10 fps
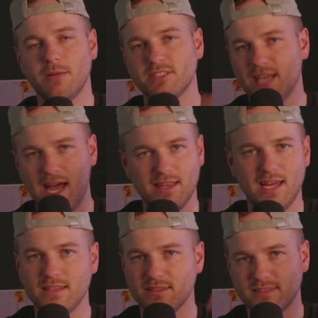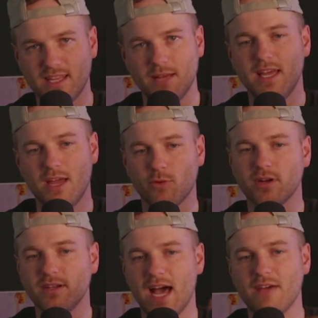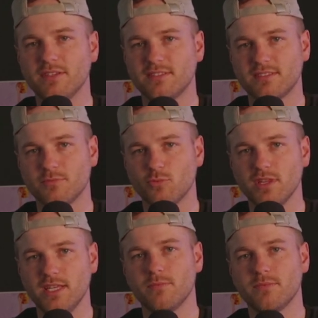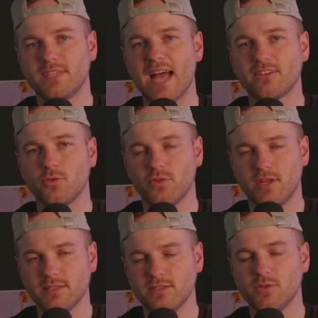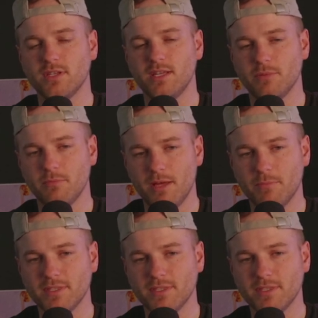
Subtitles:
I'm just highlighting the steps, and we're going to dive into some really tactical things that you can implement.